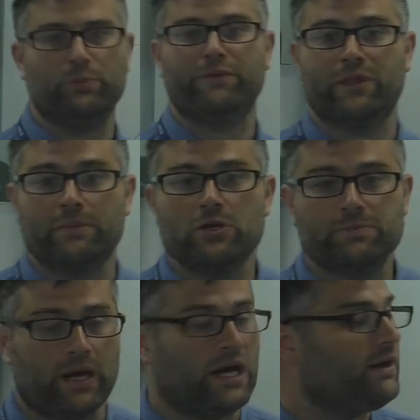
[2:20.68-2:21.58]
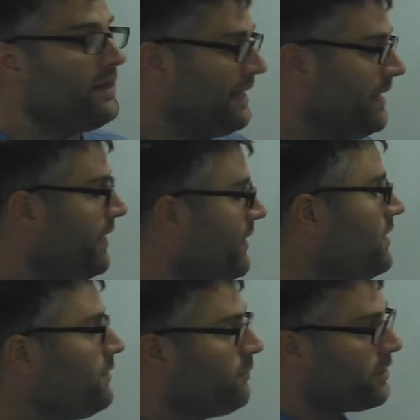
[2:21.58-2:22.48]
but for the most part here
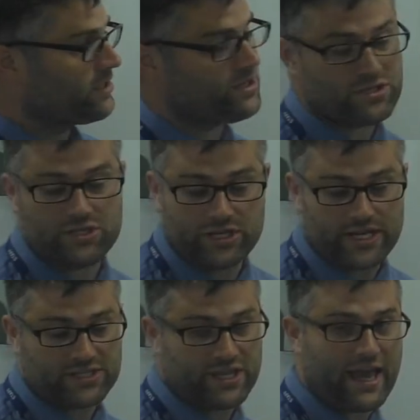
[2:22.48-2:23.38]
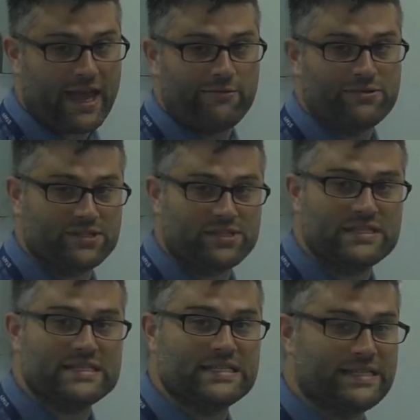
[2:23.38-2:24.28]
we're going to suggest that air
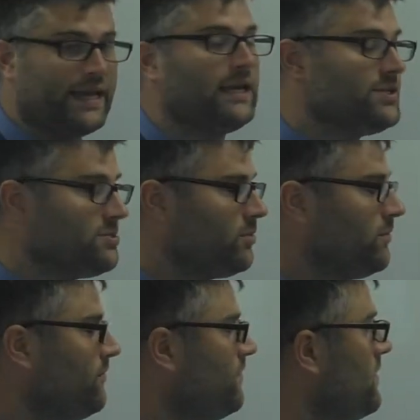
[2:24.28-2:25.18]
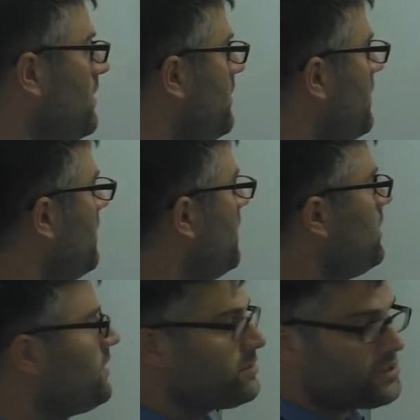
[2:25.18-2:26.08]
resistance is negligible.
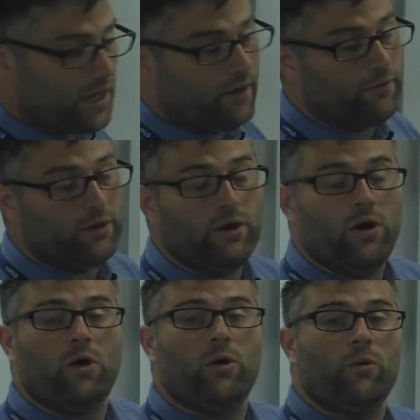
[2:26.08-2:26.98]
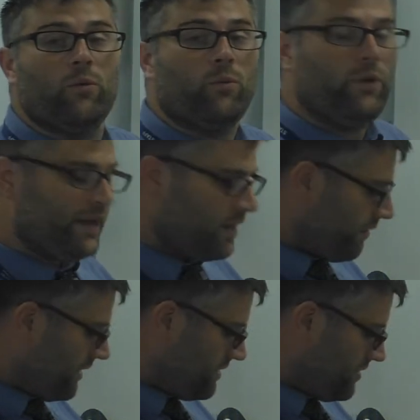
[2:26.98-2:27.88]
So we're going